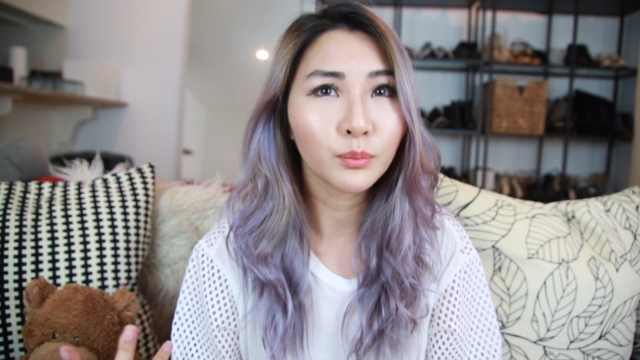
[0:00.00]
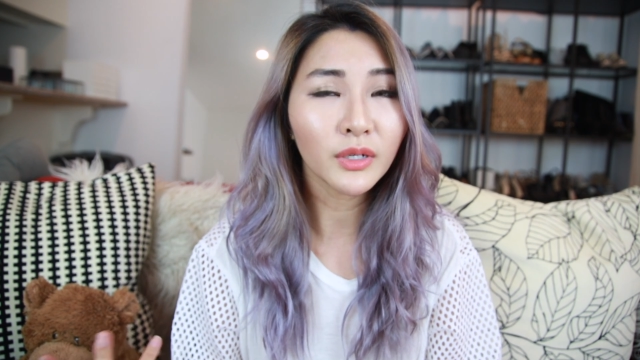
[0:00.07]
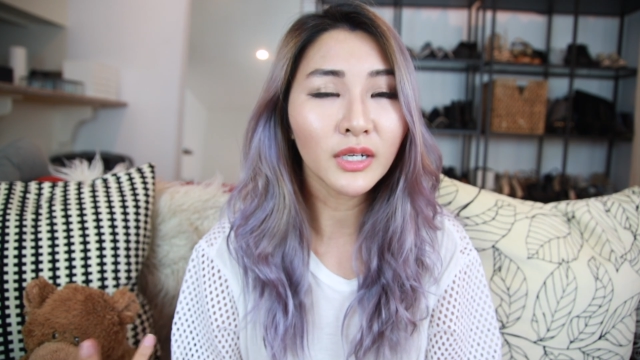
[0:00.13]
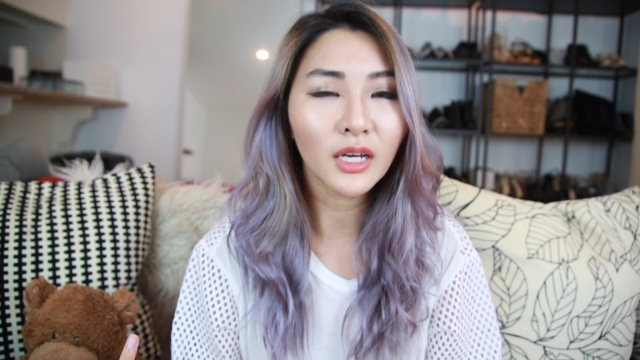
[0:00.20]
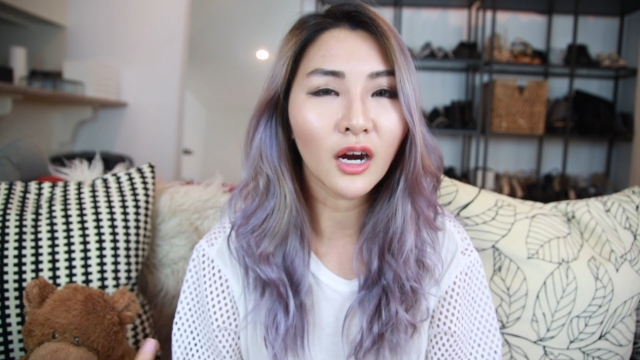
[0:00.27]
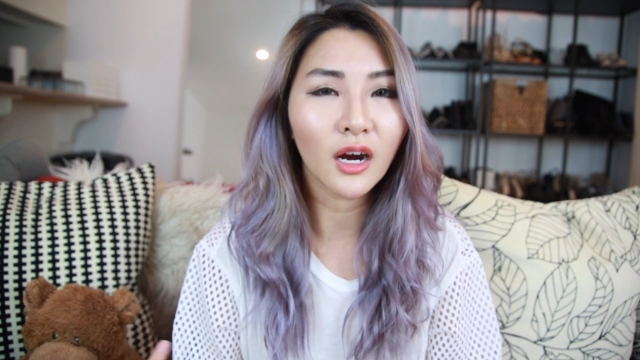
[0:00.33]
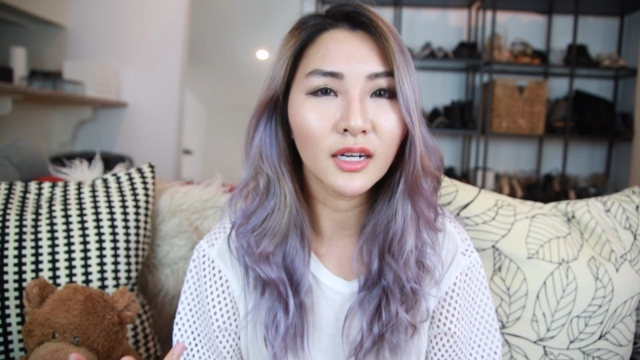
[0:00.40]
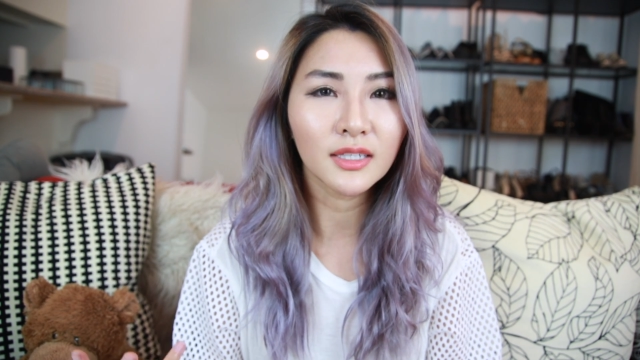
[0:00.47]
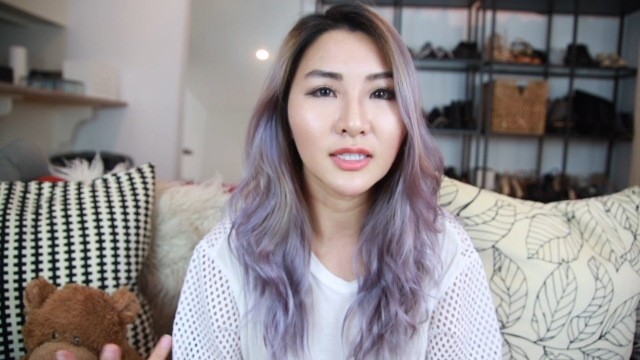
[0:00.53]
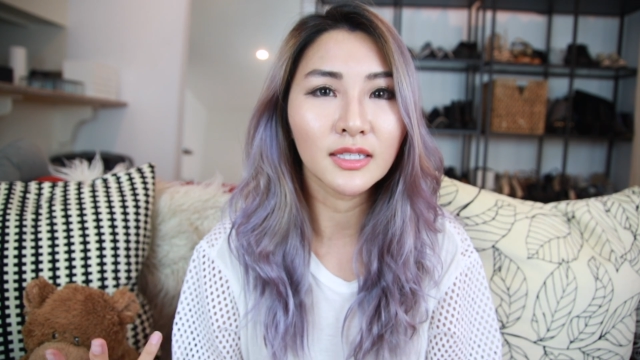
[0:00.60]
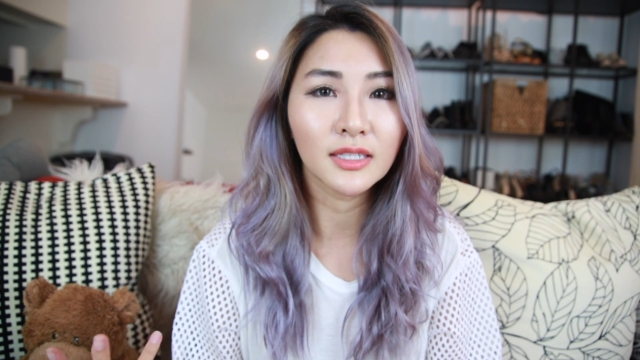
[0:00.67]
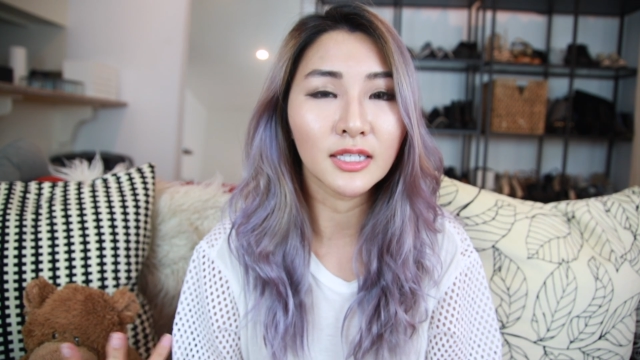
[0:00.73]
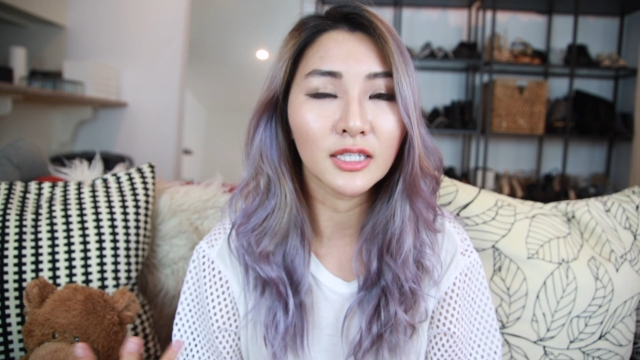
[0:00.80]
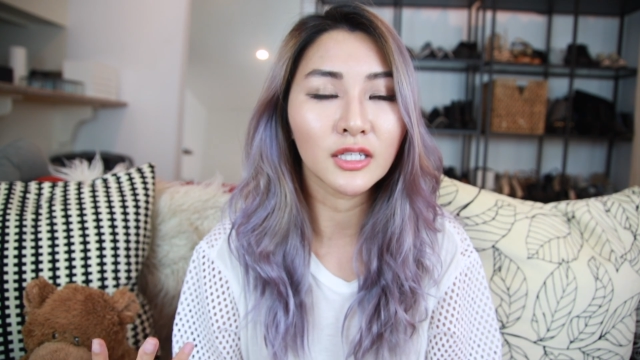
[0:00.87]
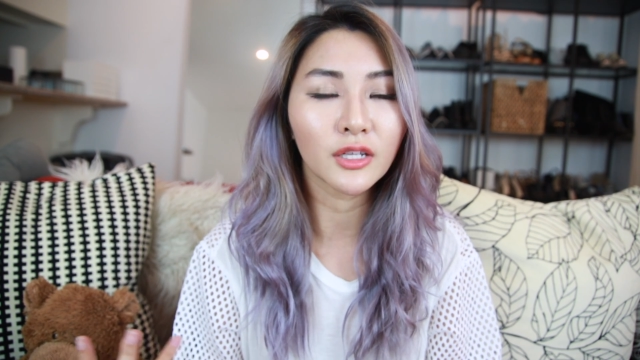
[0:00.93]
pretty hard
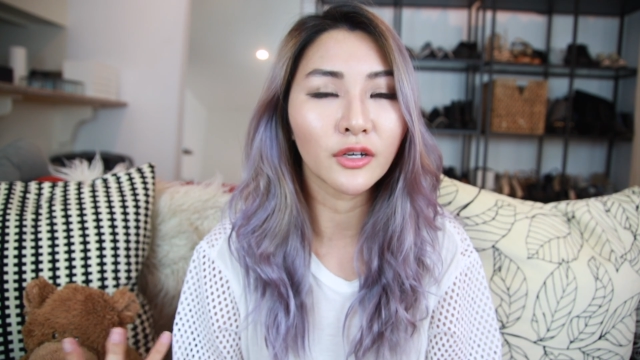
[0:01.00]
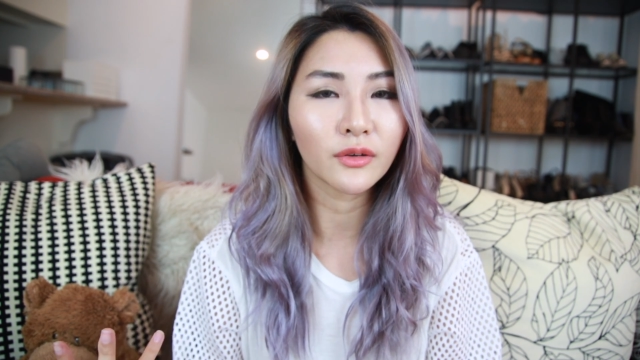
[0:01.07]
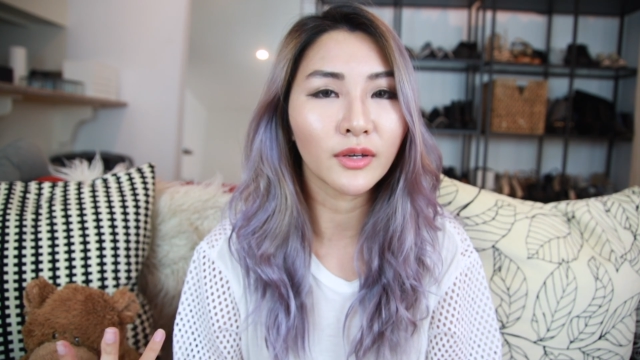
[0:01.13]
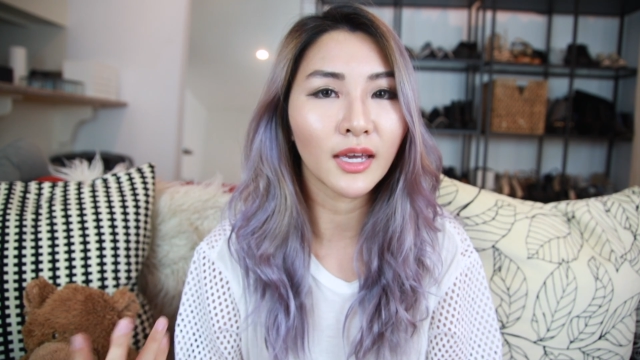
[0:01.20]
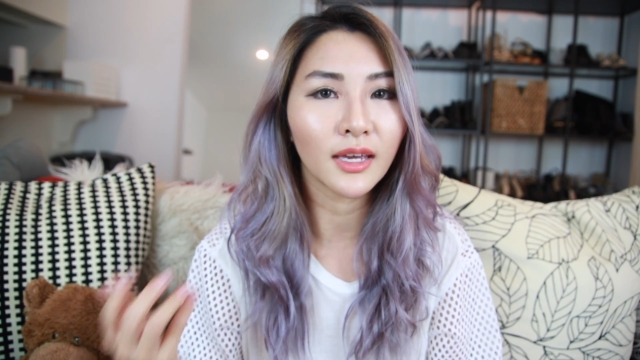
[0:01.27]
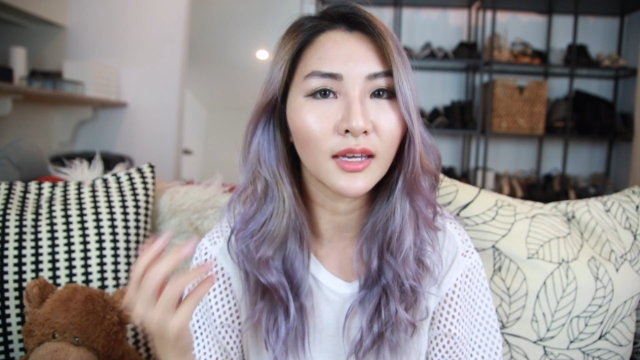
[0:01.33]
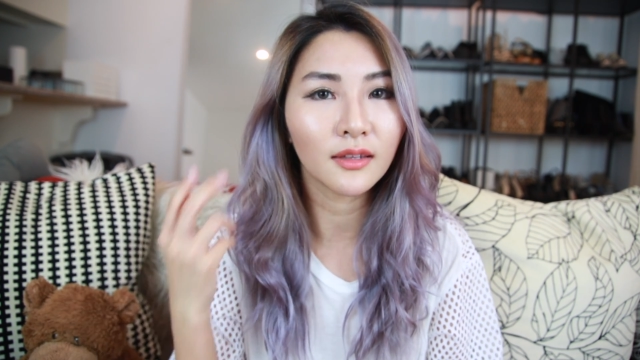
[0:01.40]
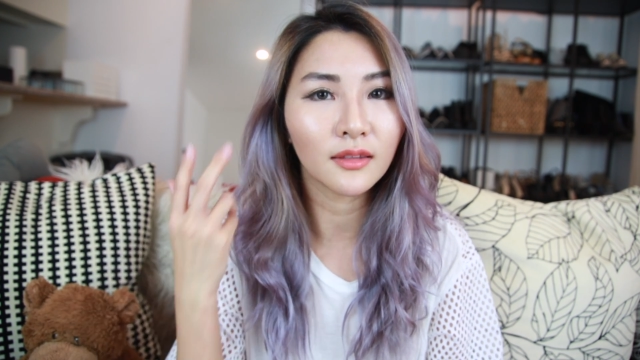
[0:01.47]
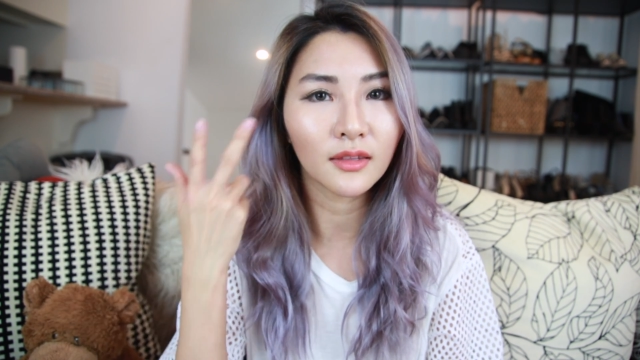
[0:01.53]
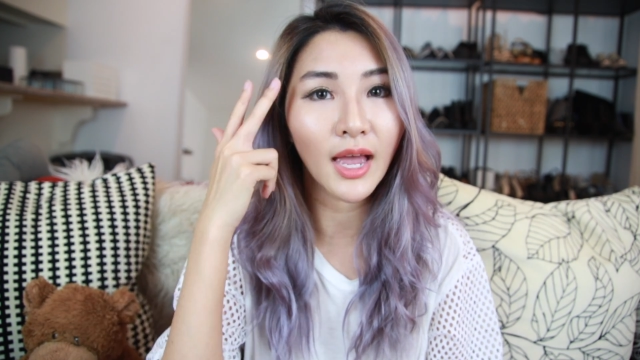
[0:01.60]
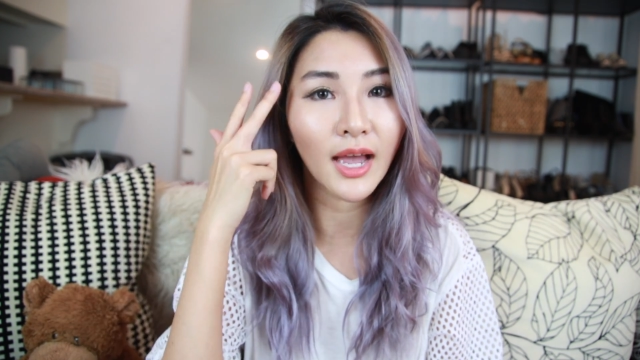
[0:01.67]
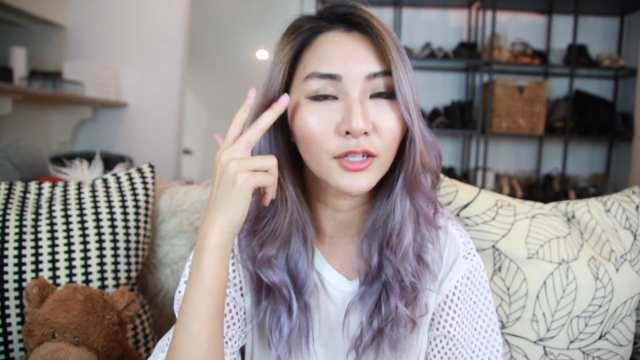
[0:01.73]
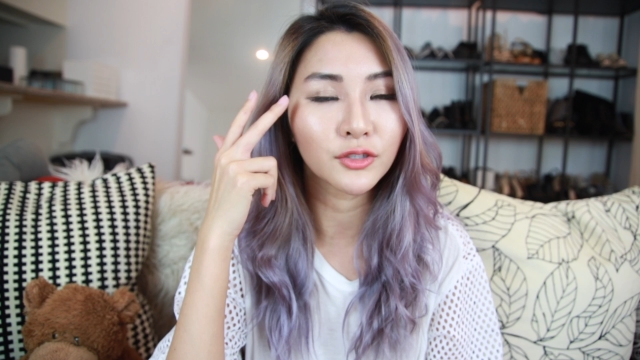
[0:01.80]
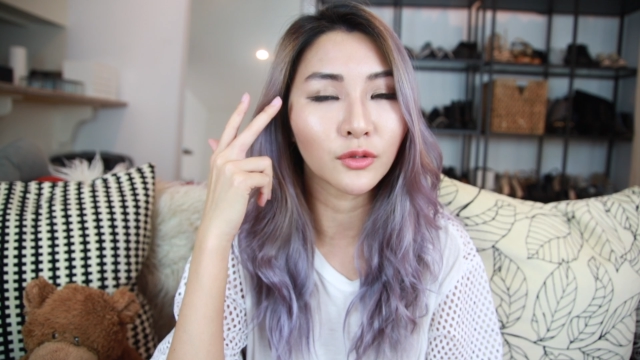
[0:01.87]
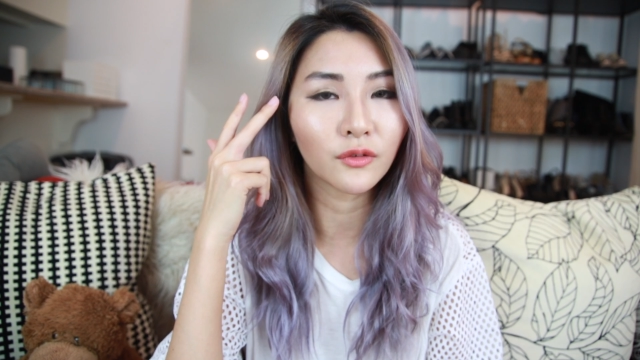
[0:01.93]
to dislocate the
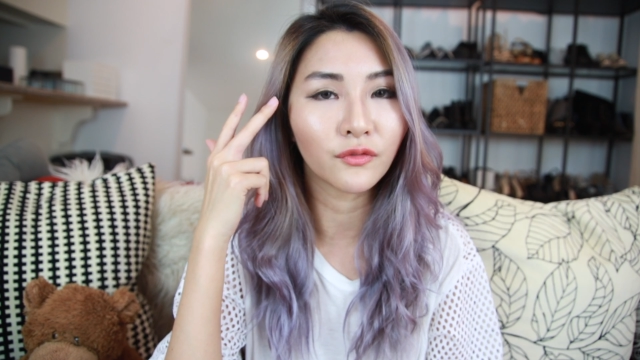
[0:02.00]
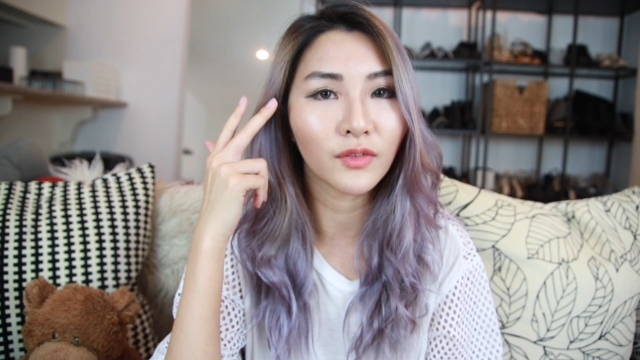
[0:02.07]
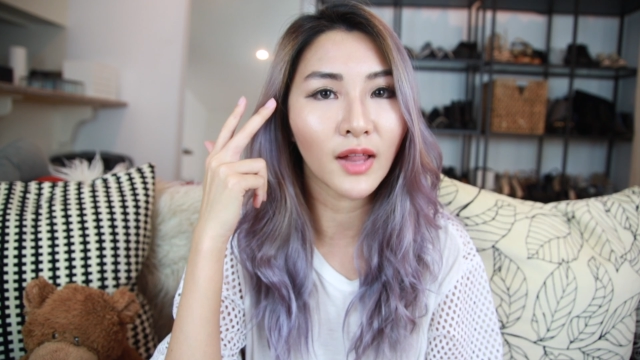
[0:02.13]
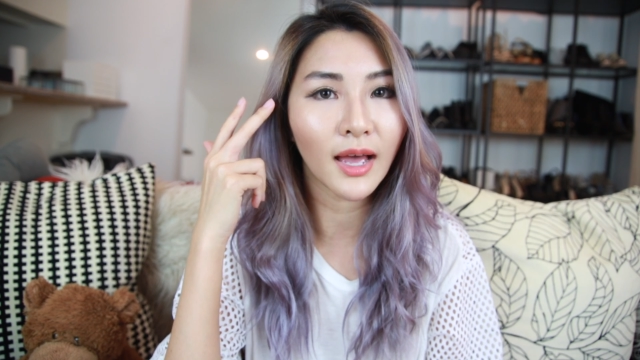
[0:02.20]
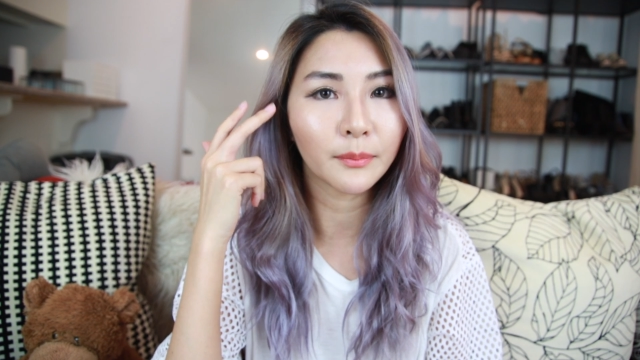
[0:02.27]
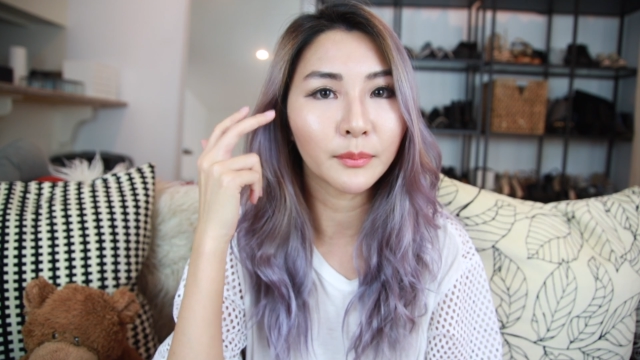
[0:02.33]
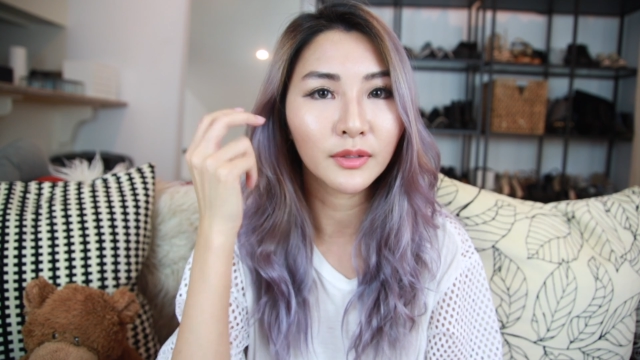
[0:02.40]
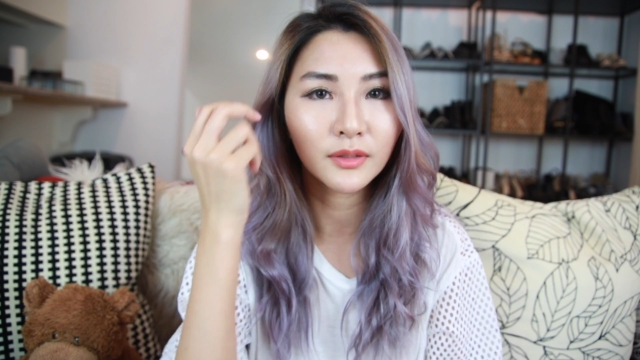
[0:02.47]
actual flap.